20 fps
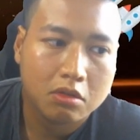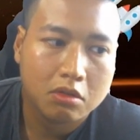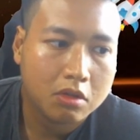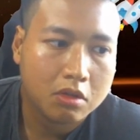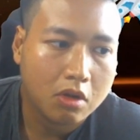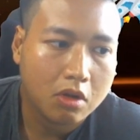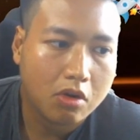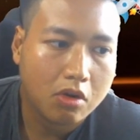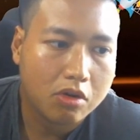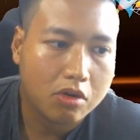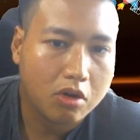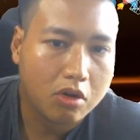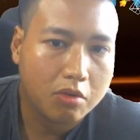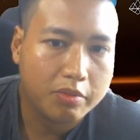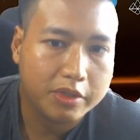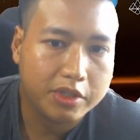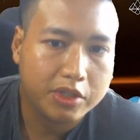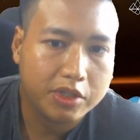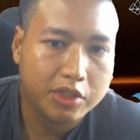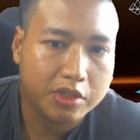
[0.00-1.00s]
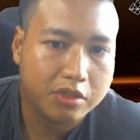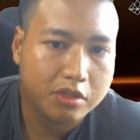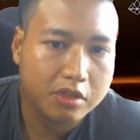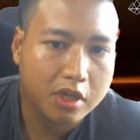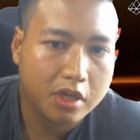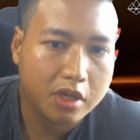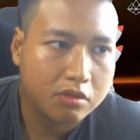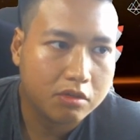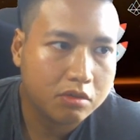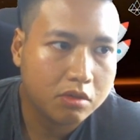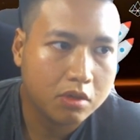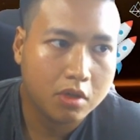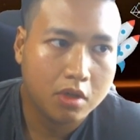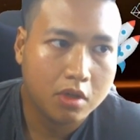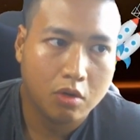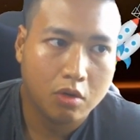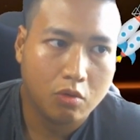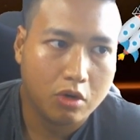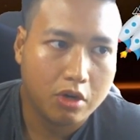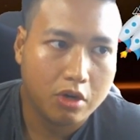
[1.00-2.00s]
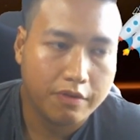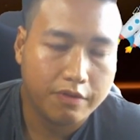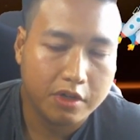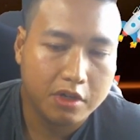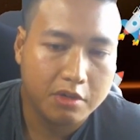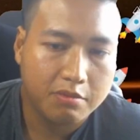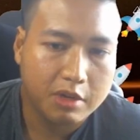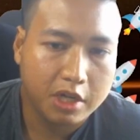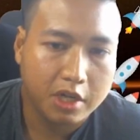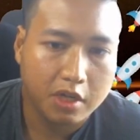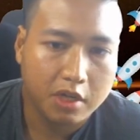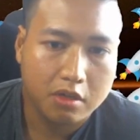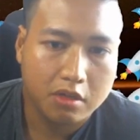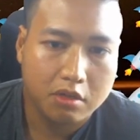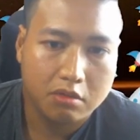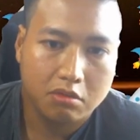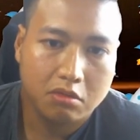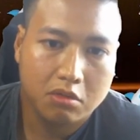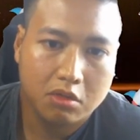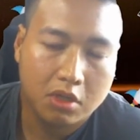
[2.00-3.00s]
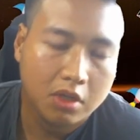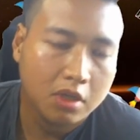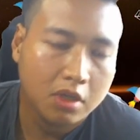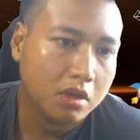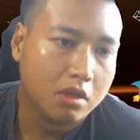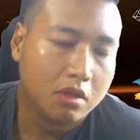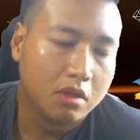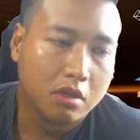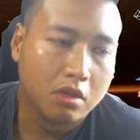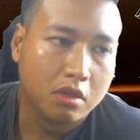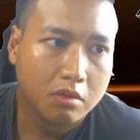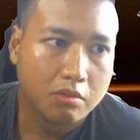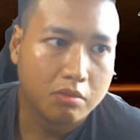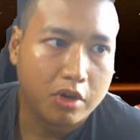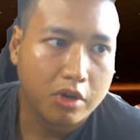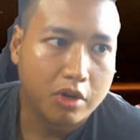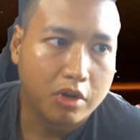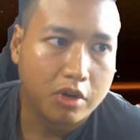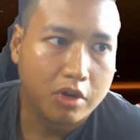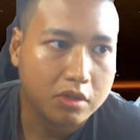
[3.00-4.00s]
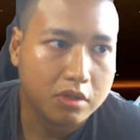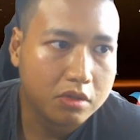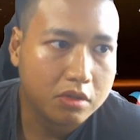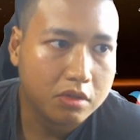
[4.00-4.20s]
all your position at whatever the market price is.